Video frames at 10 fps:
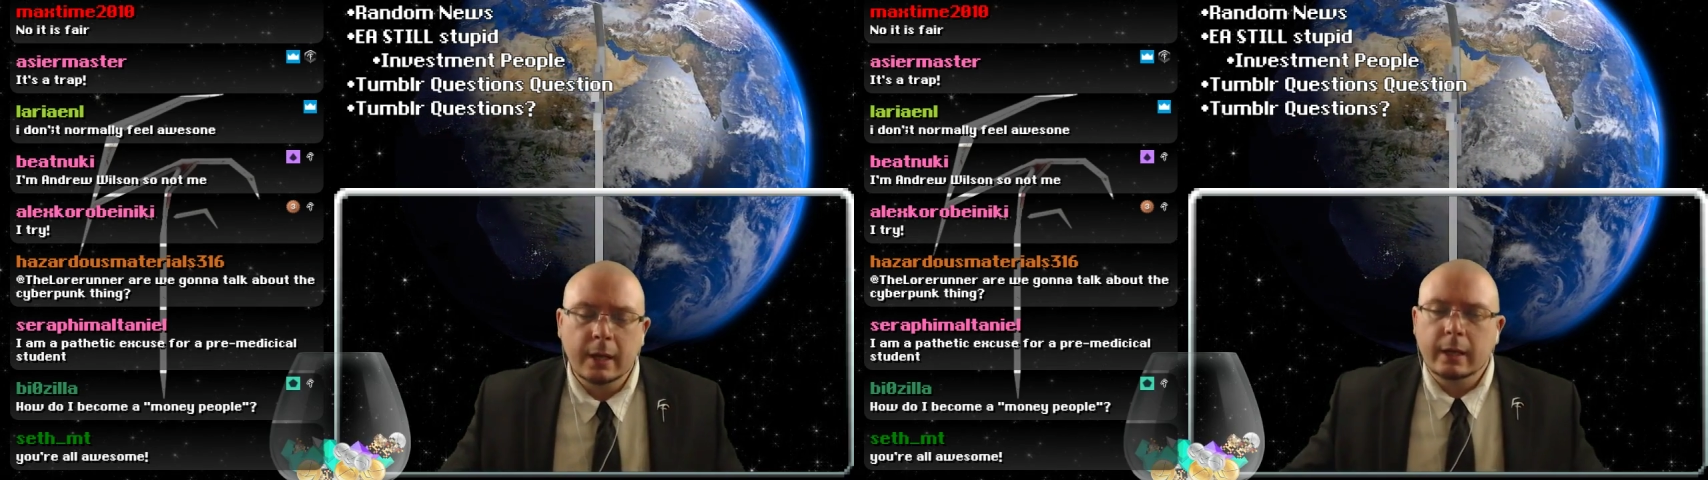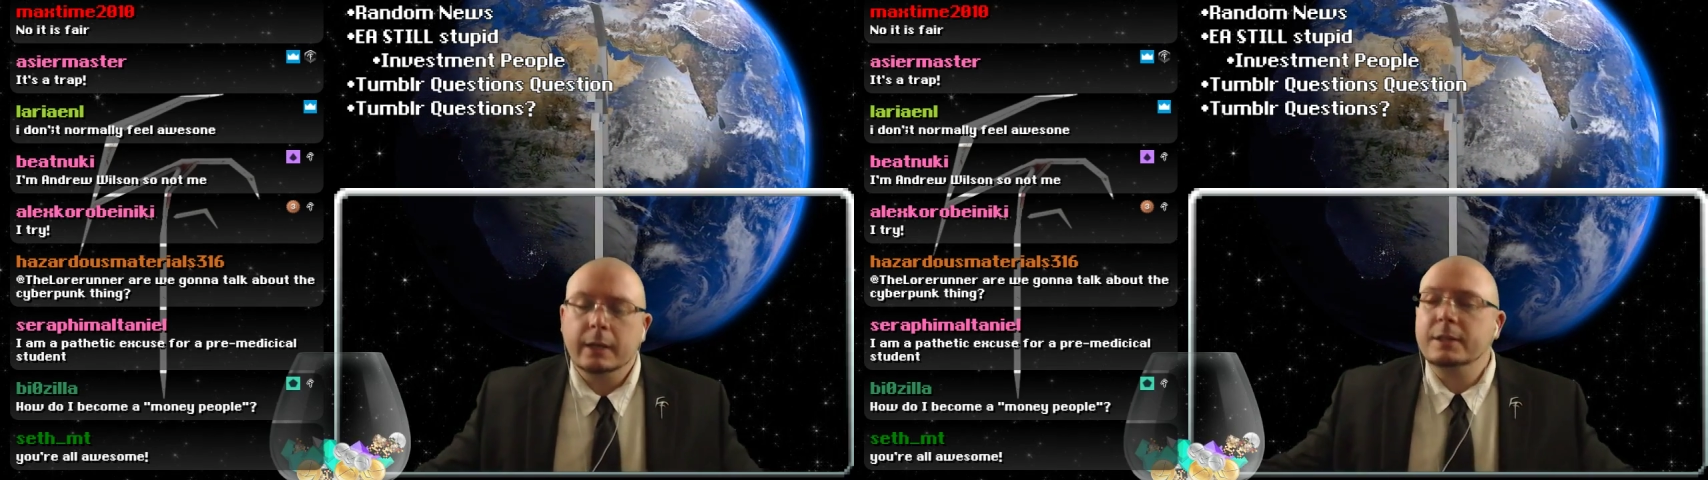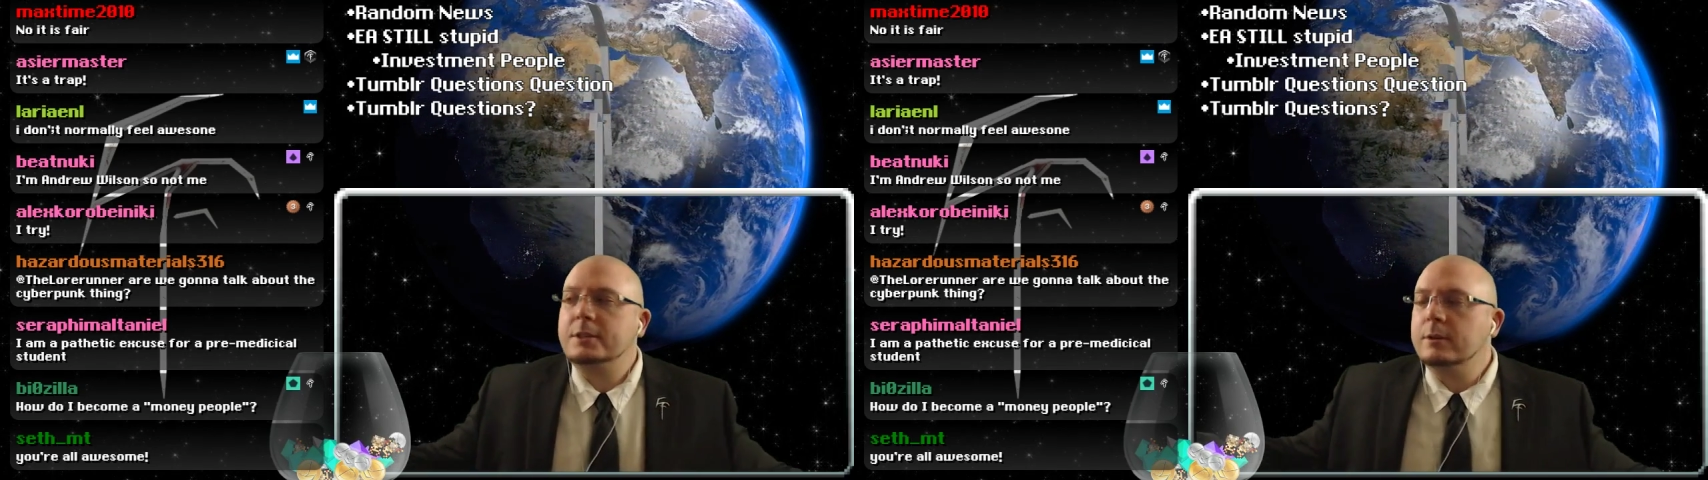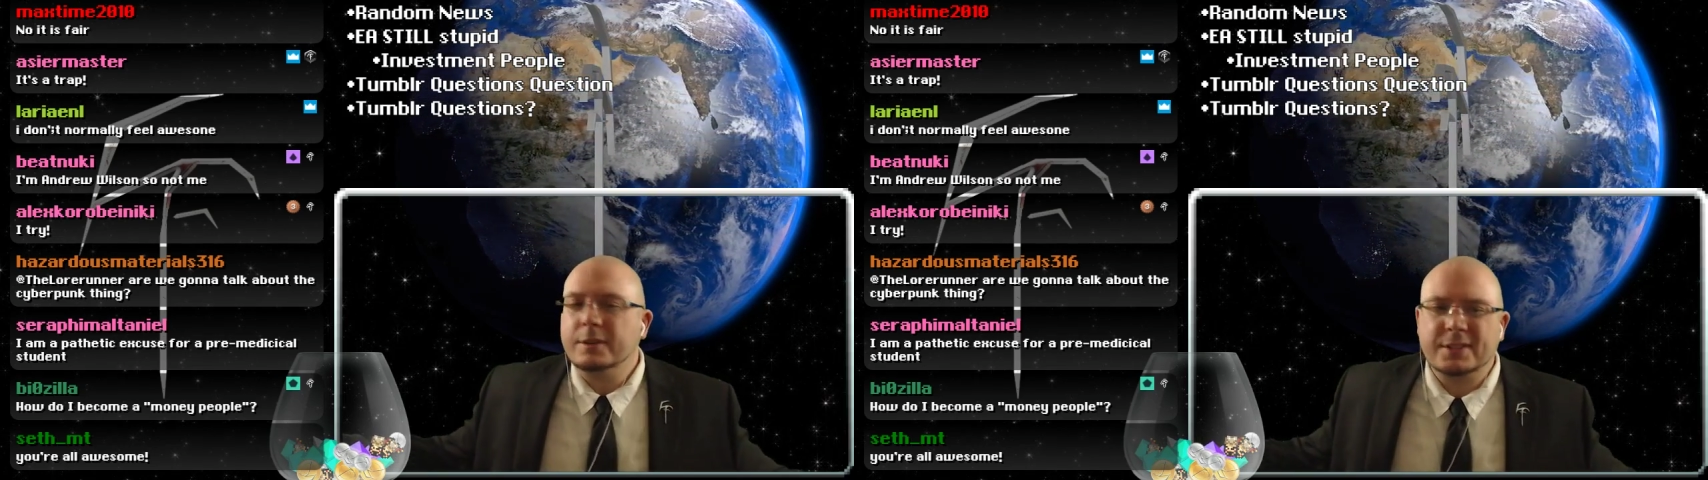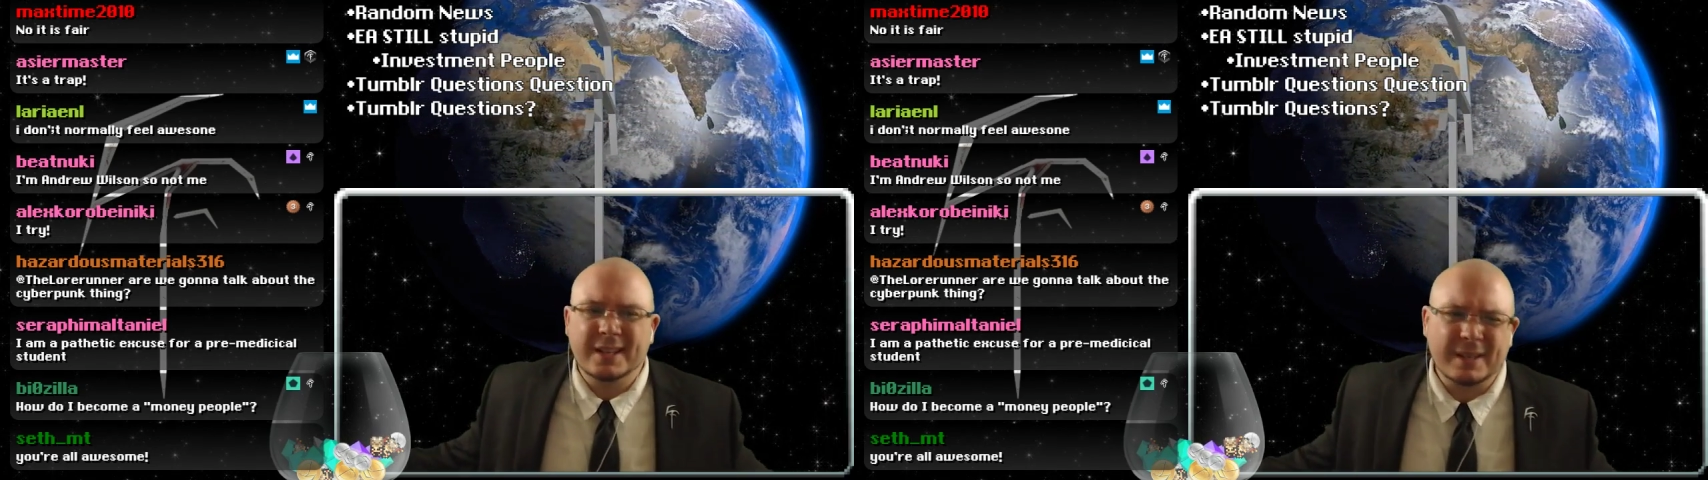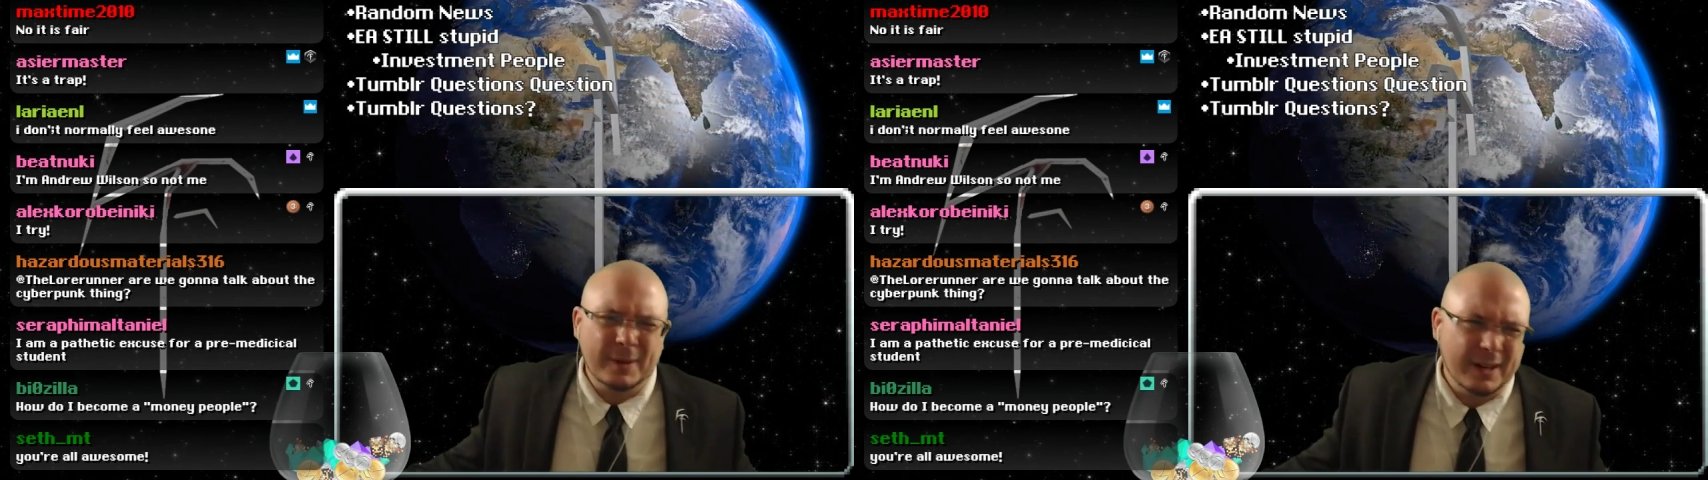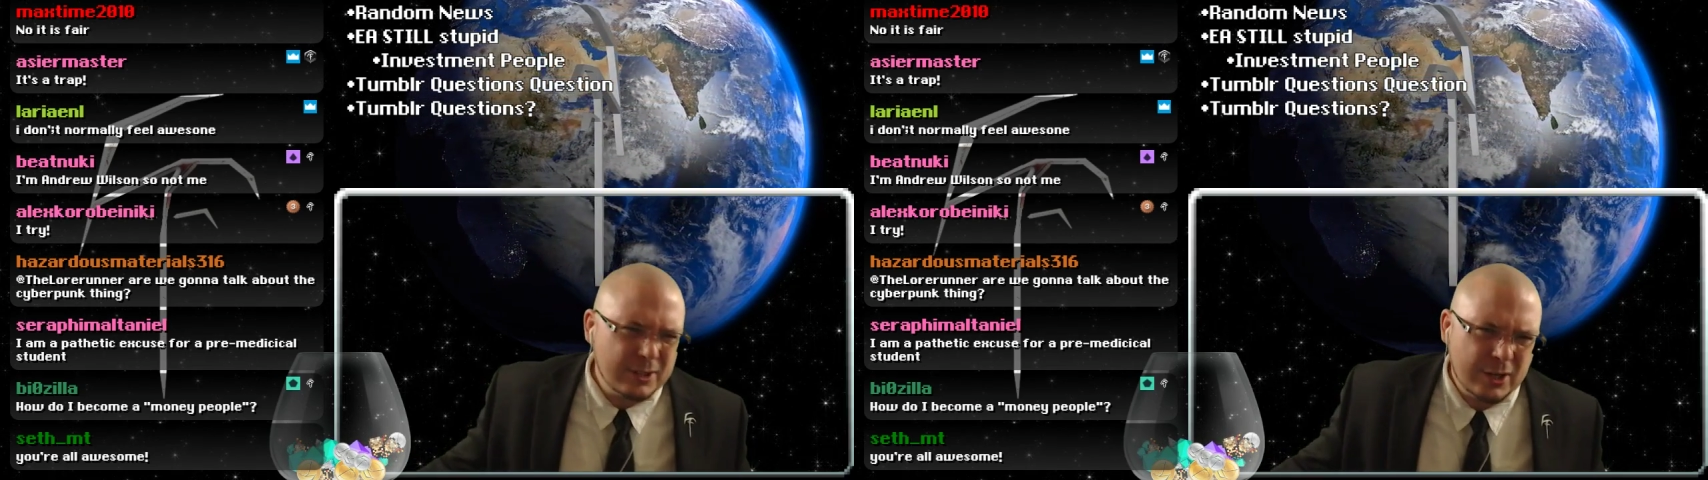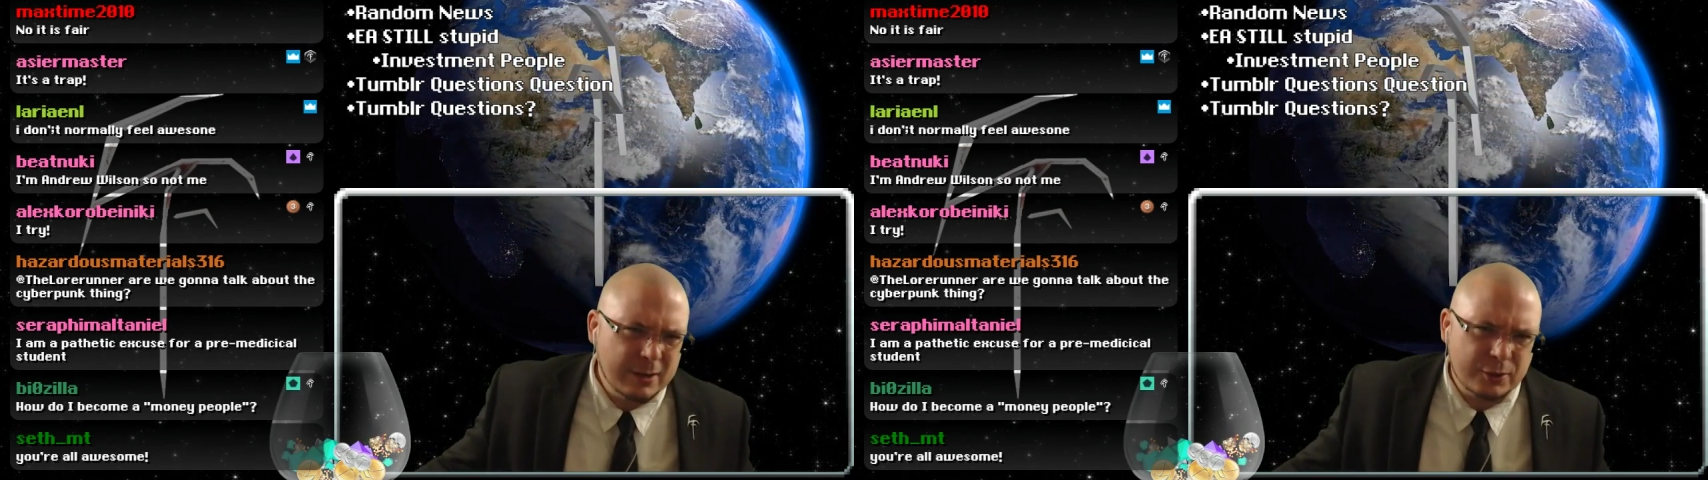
At least here in the States. I'm not actually